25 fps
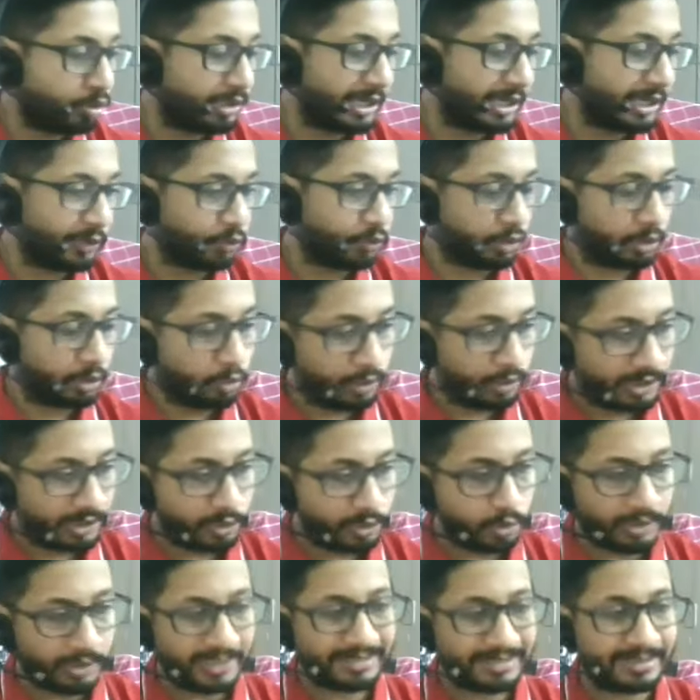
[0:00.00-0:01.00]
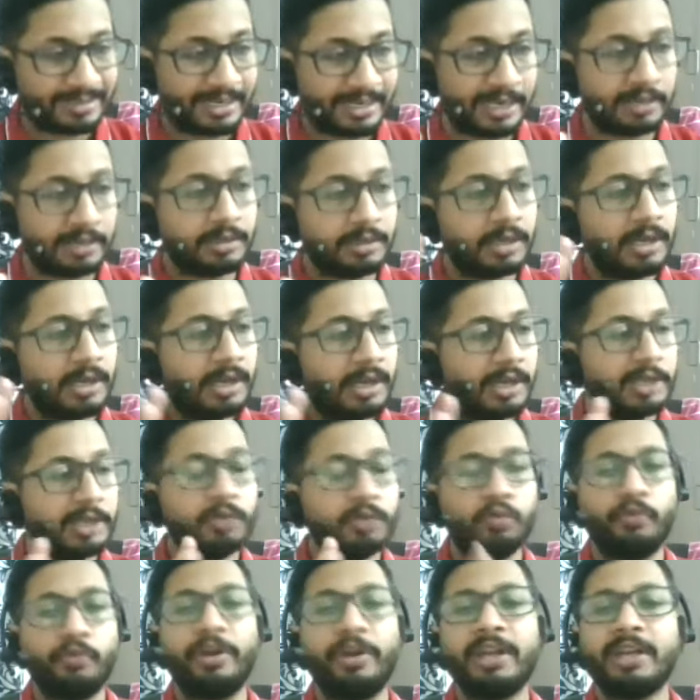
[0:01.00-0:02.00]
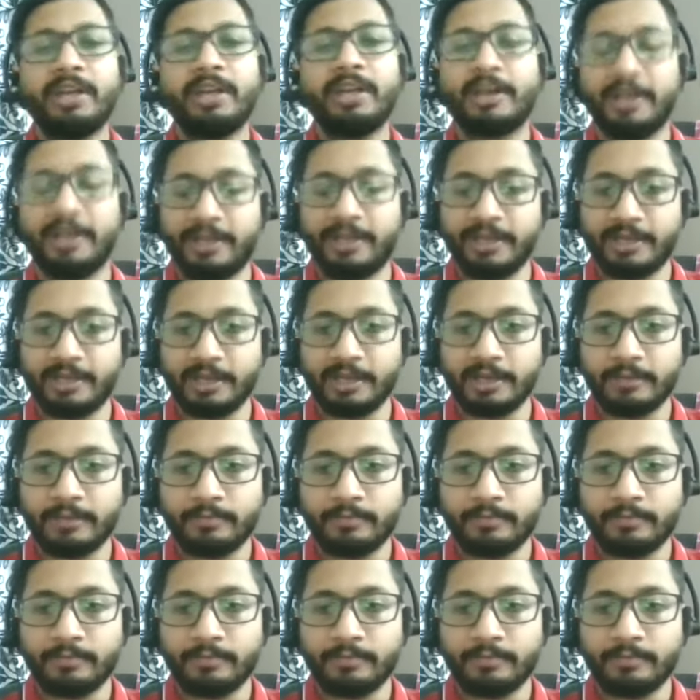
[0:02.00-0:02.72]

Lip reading: that you need to understand is very critical.